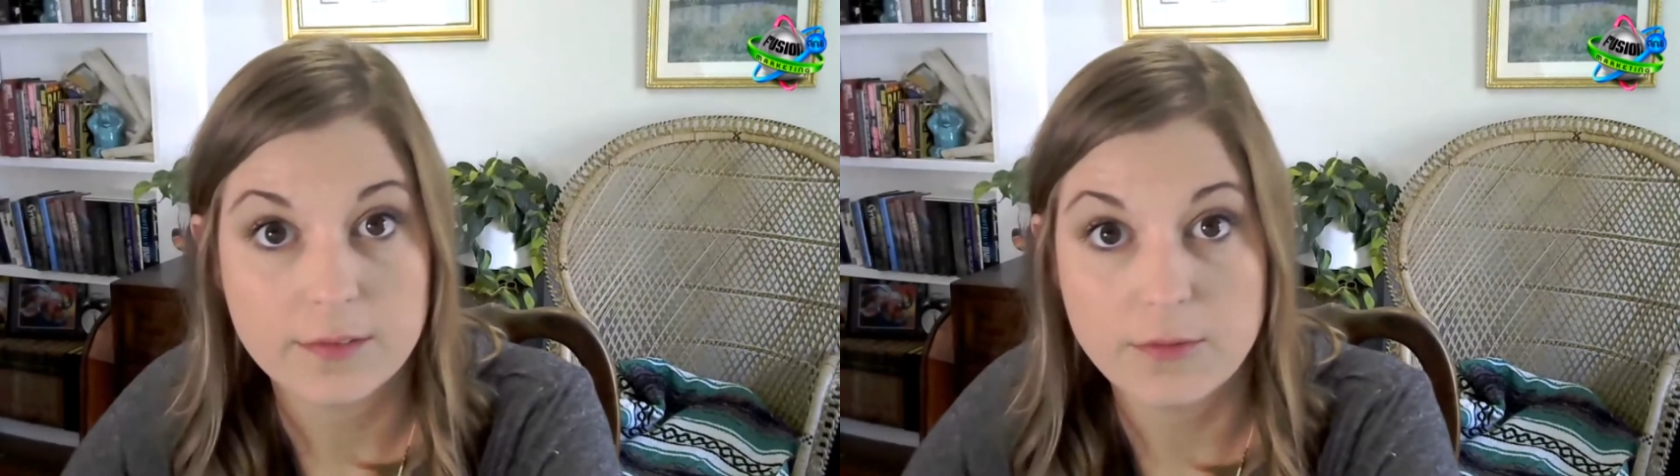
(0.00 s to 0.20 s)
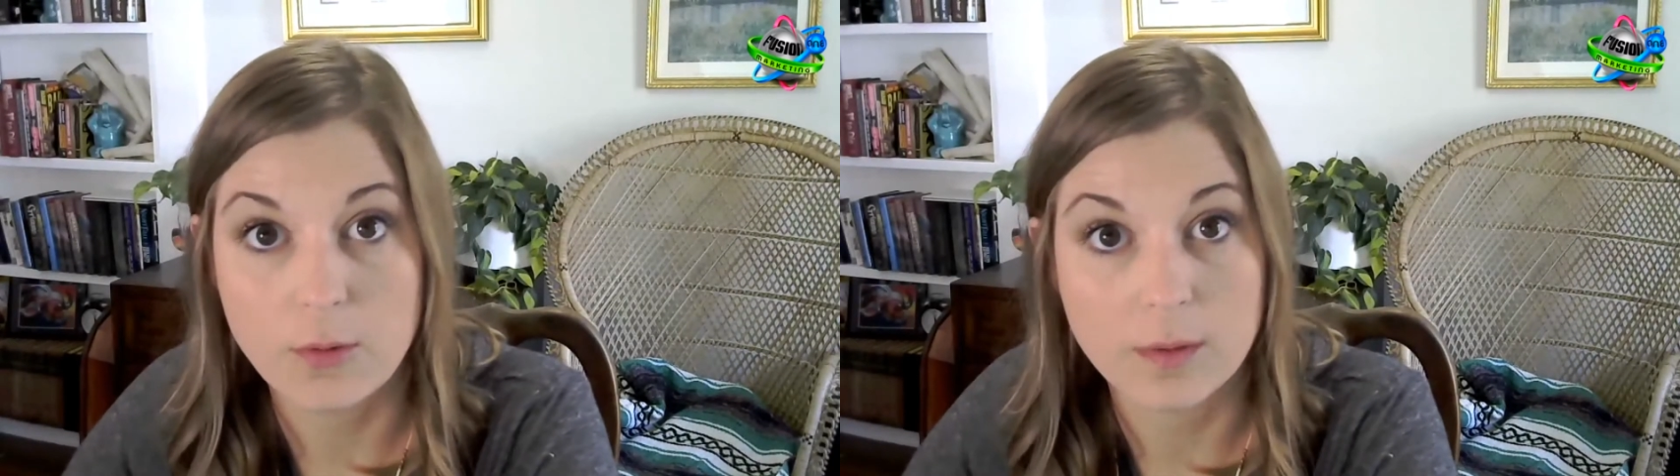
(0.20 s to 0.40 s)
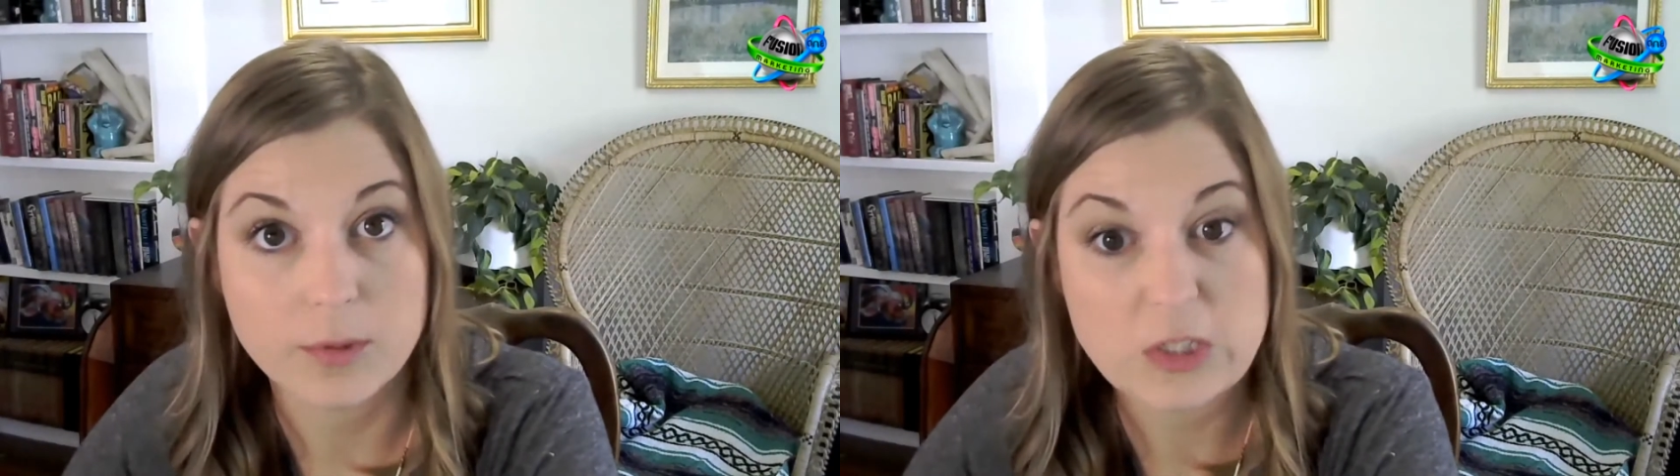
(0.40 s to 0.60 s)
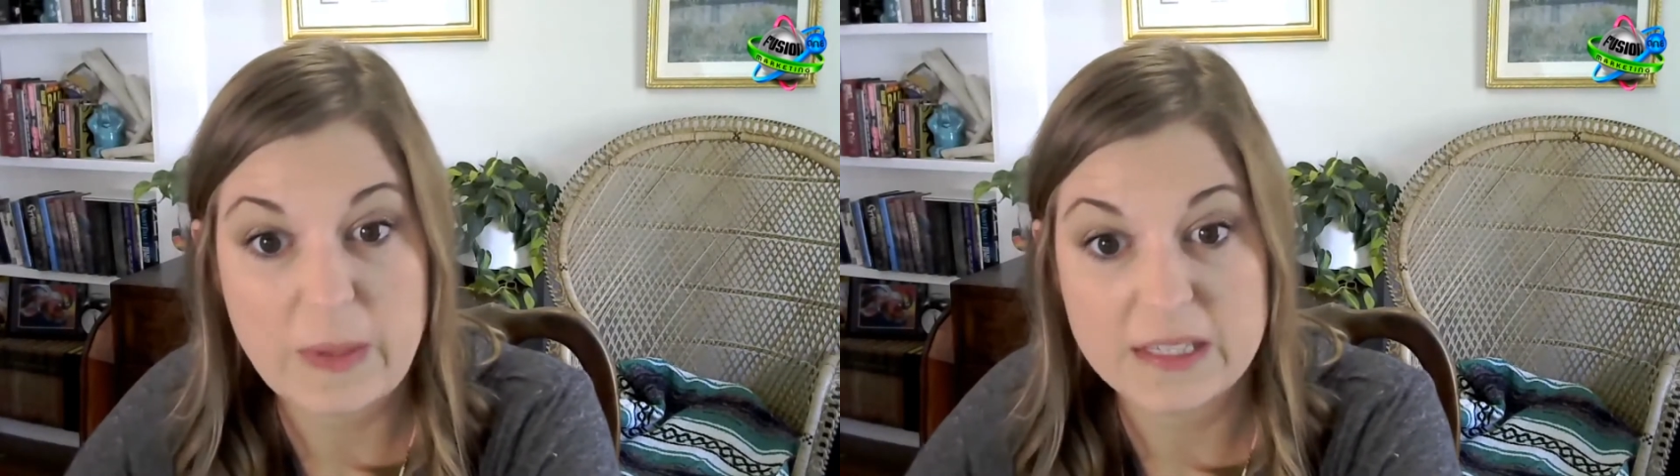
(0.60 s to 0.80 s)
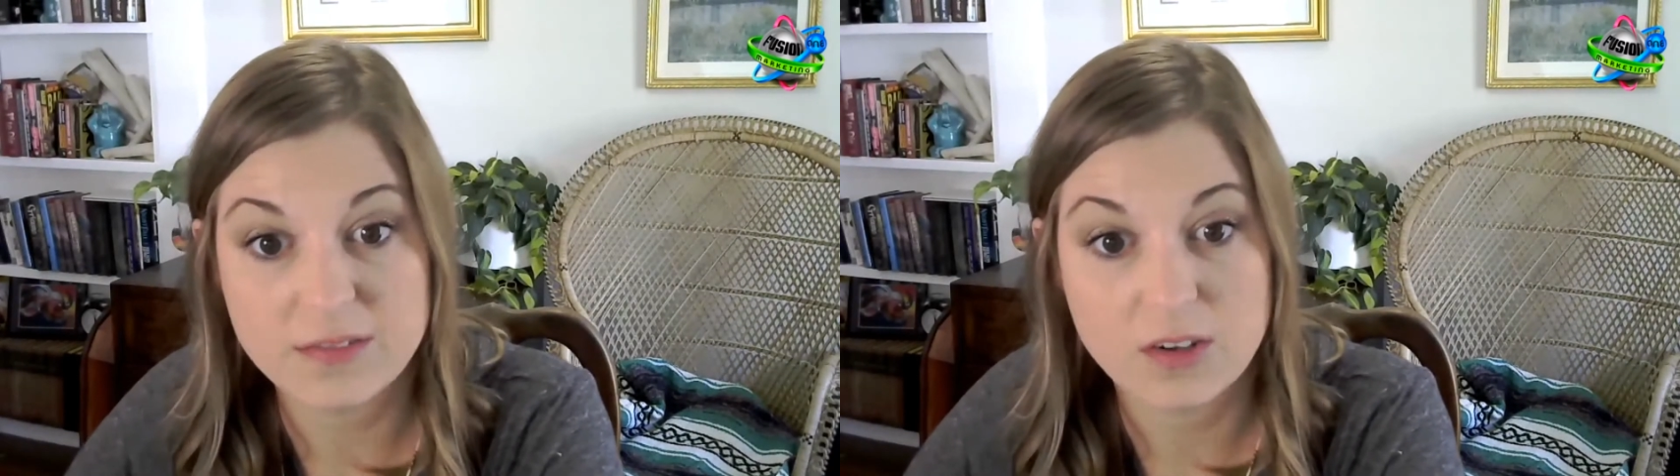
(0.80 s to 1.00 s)
for
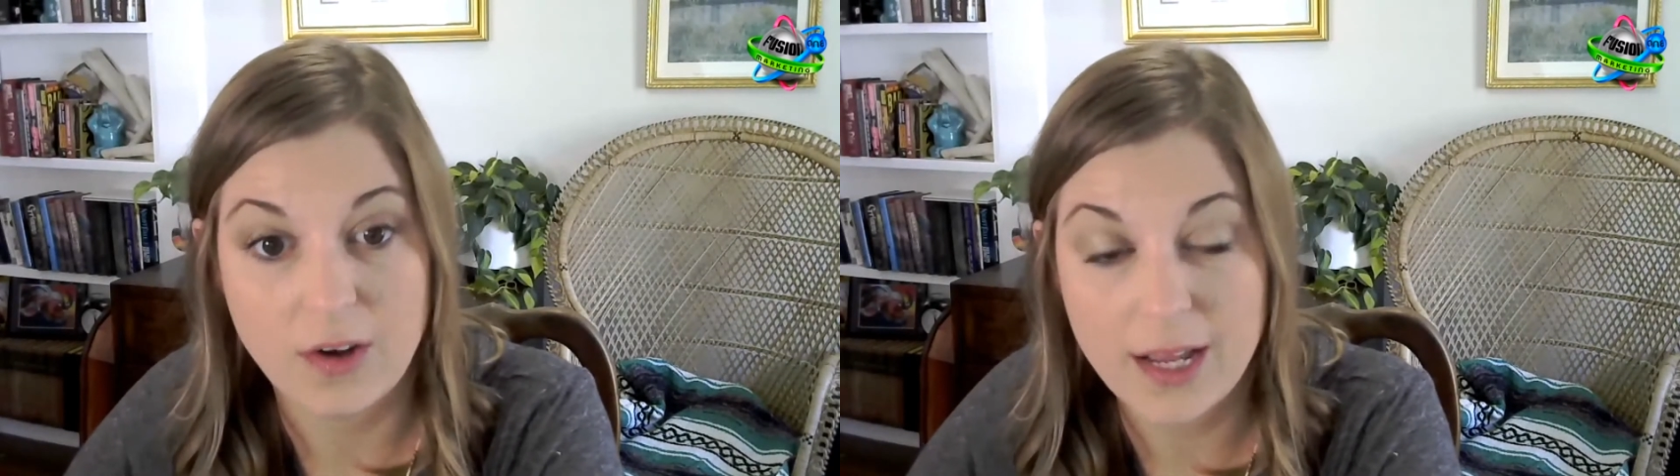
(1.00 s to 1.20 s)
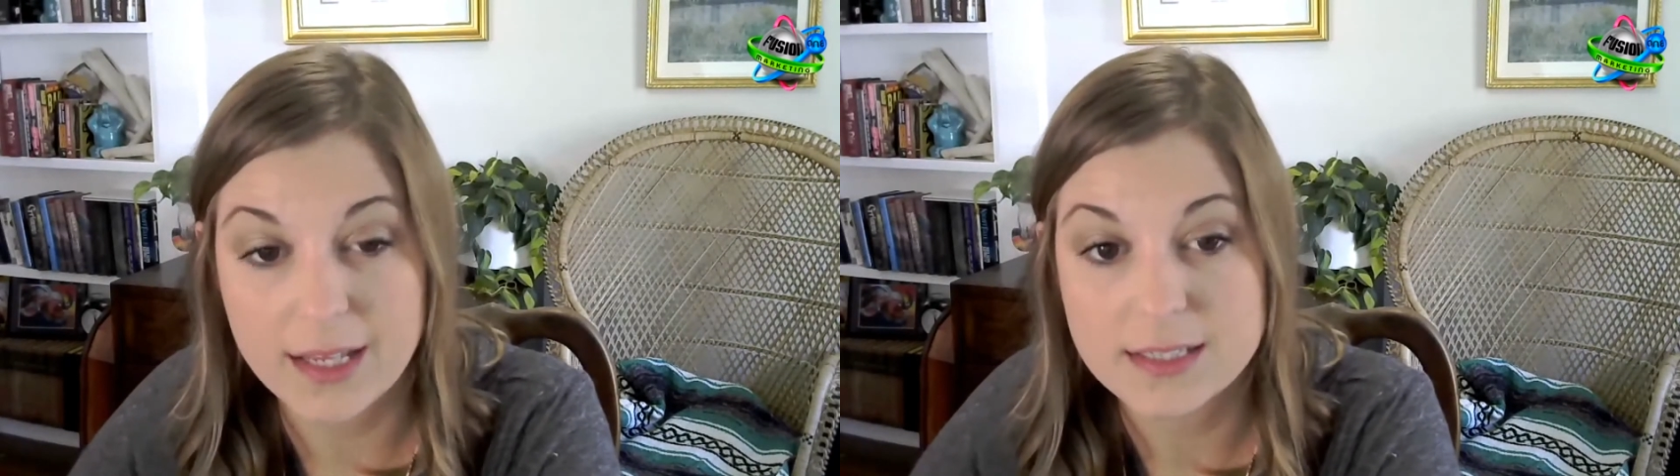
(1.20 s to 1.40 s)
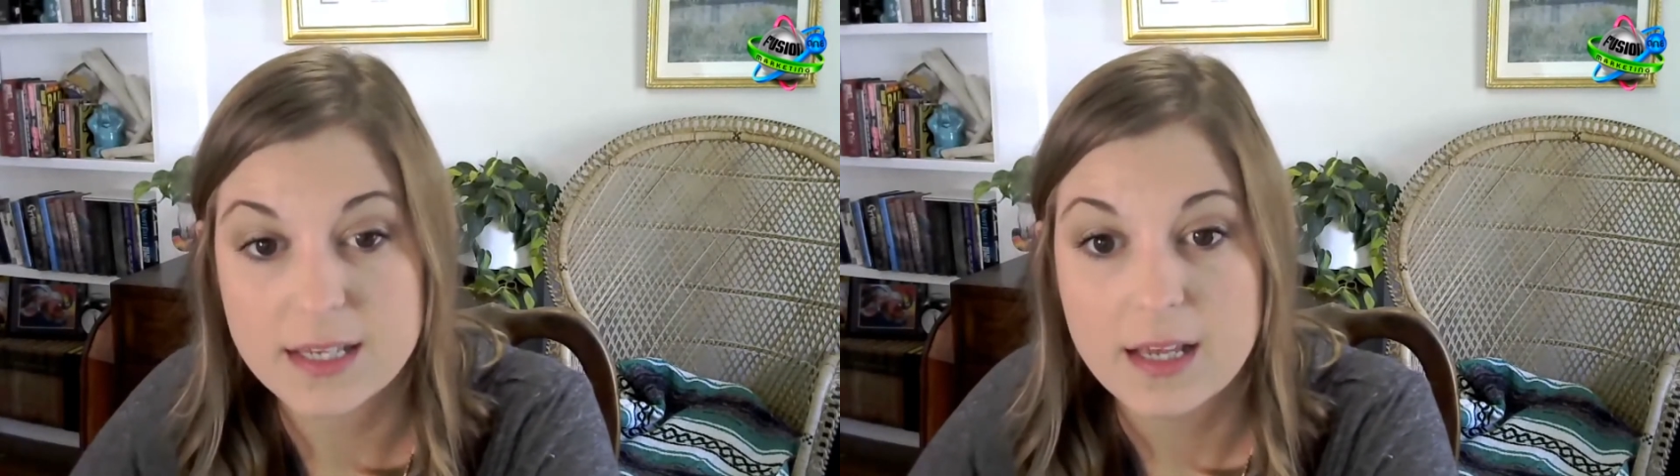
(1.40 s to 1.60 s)
prospective clients.